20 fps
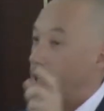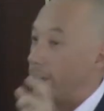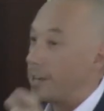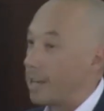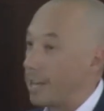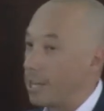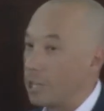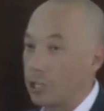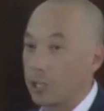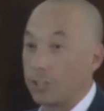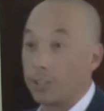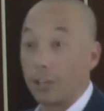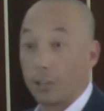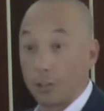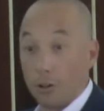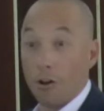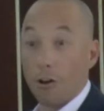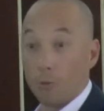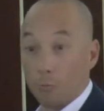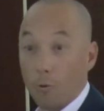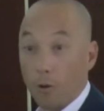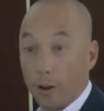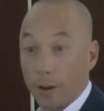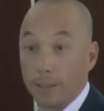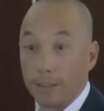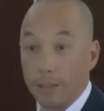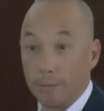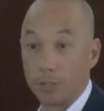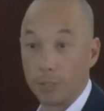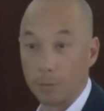the nation that God
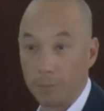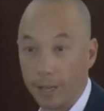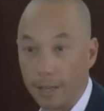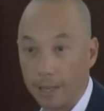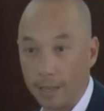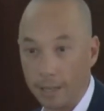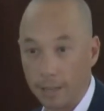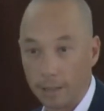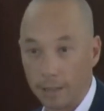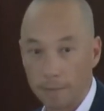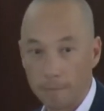wanted them to be.